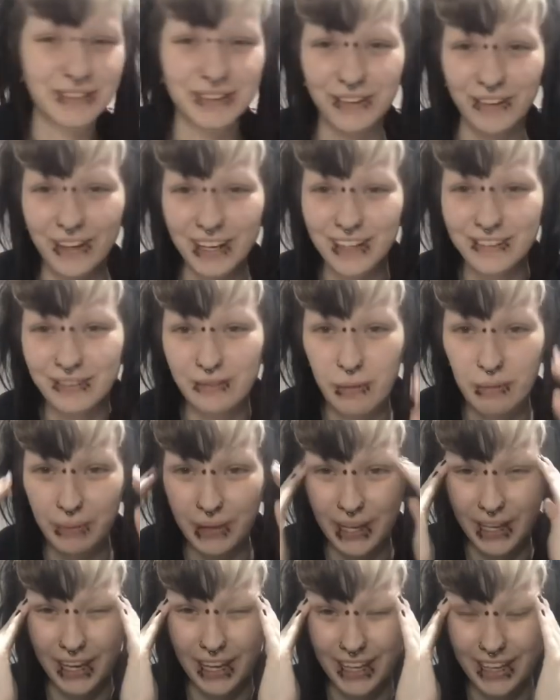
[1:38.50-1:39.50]
I'm sorry if I'm a
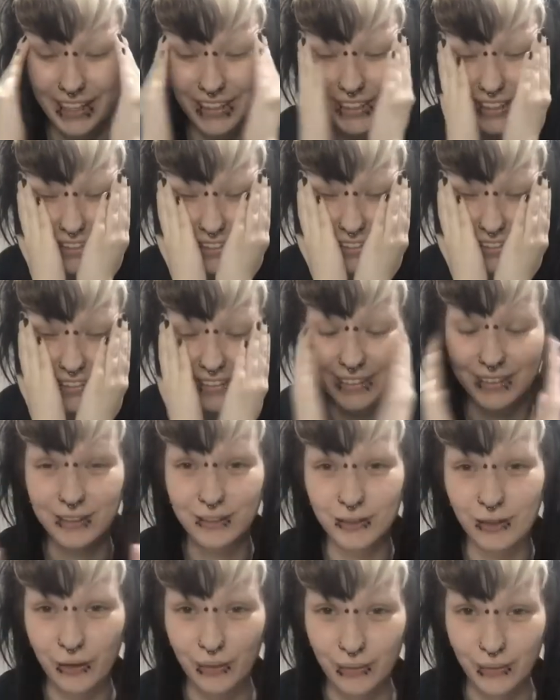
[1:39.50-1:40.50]
bit like
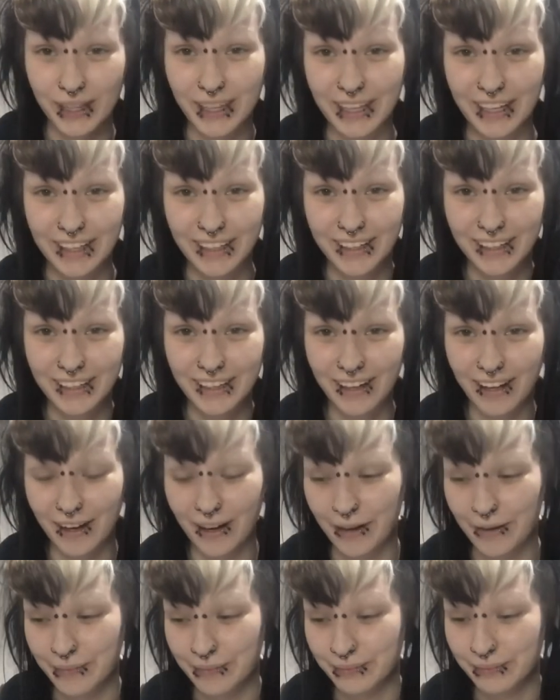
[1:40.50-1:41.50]
not with it.
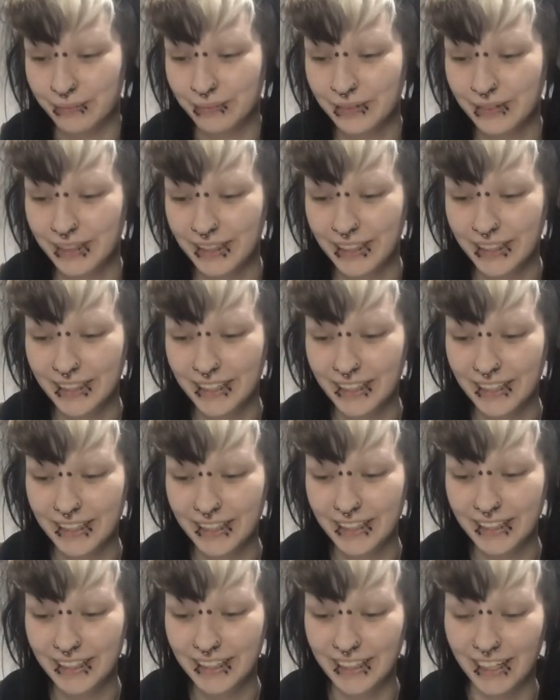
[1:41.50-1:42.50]
Um,
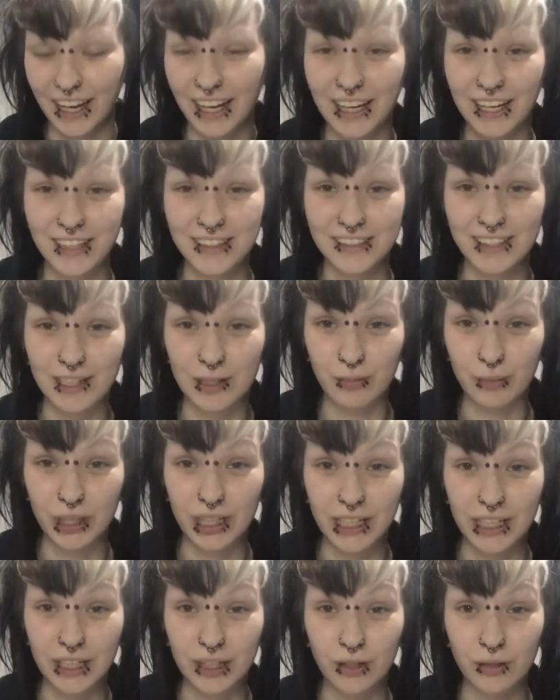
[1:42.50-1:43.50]
like I said, I'm
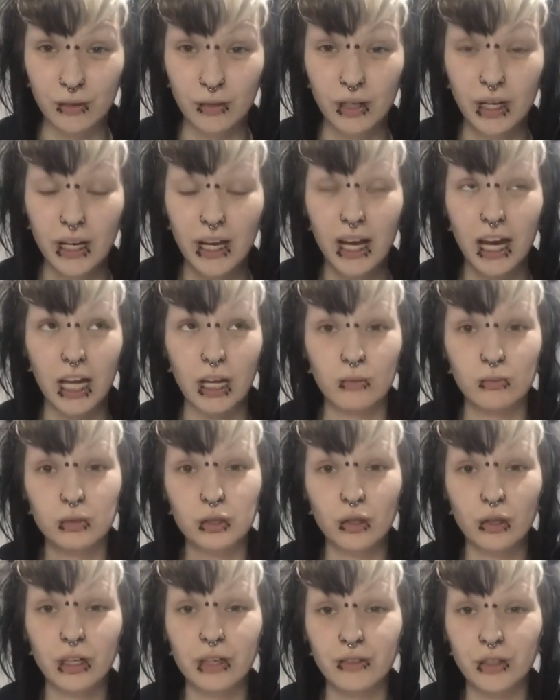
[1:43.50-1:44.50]
really ill and I'm
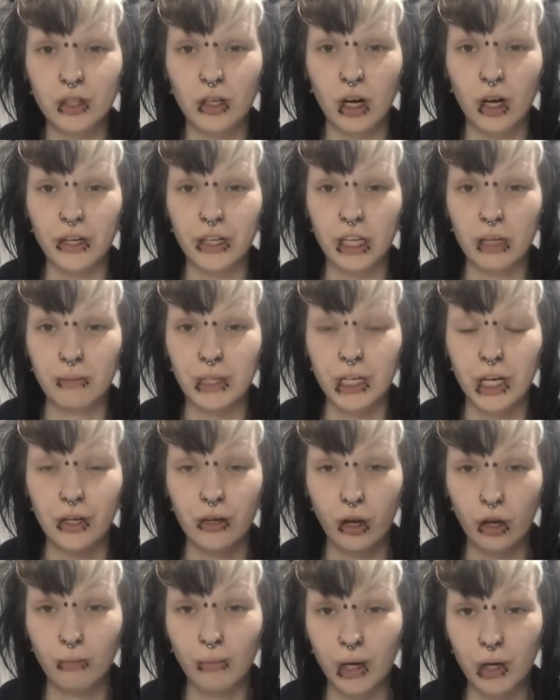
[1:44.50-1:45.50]
sorry if you can't hear me. I
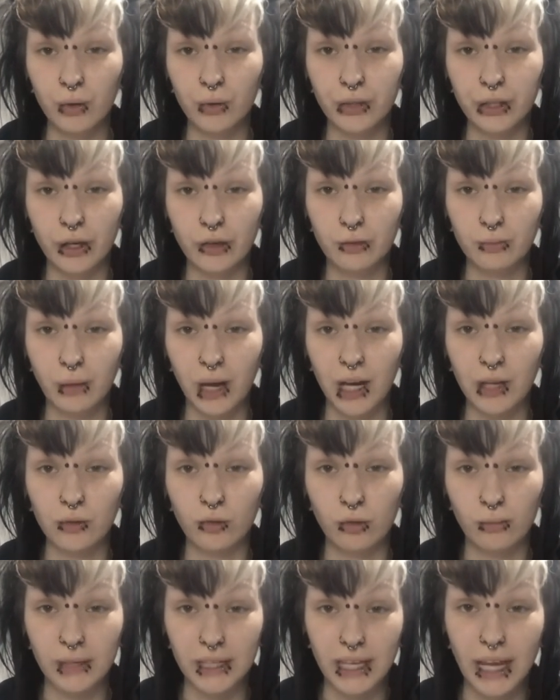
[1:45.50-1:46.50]
know my audio is bad
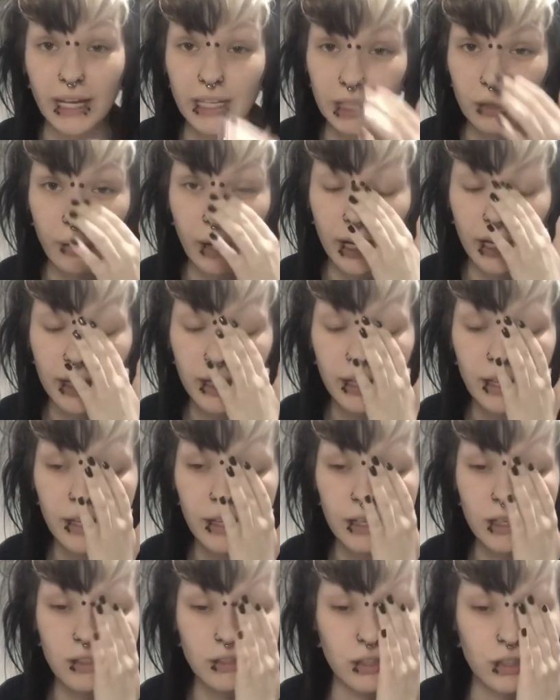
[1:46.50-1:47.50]
normally anyway
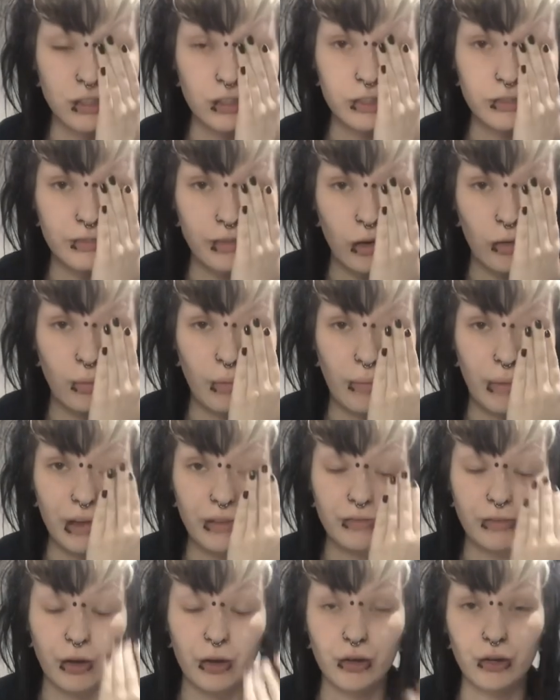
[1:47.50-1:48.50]
because I just film on my
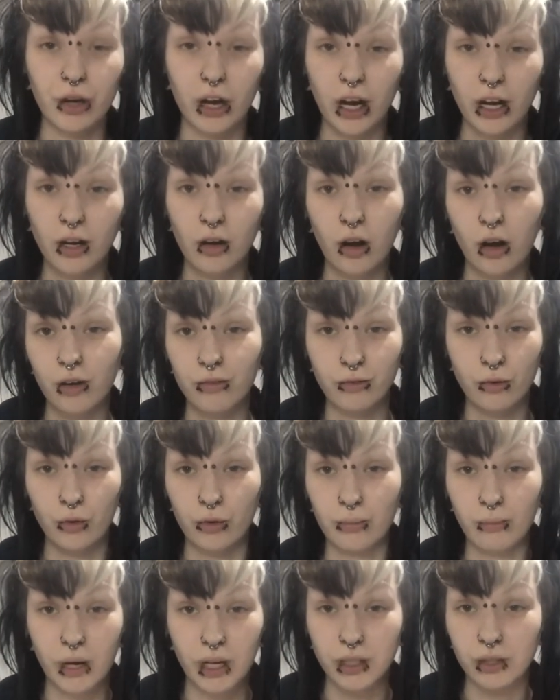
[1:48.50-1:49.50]
phone and I can't
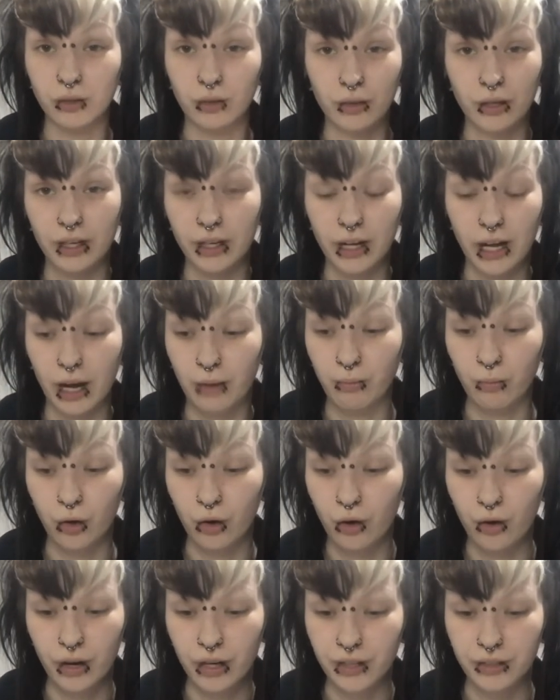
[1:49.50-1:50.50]
afford a mic or a
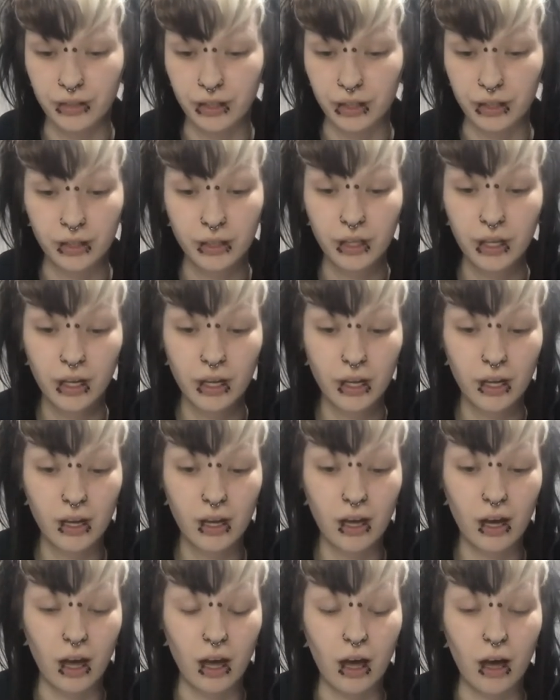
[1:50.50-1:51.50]
camera or anything.
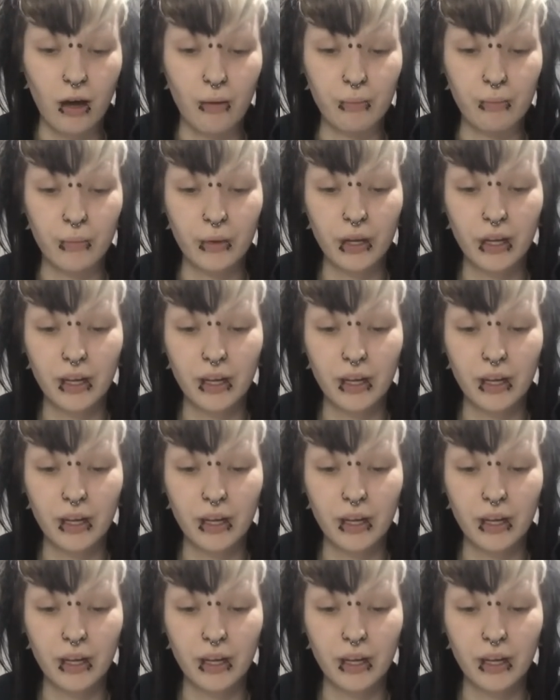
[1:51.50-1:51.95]
Um,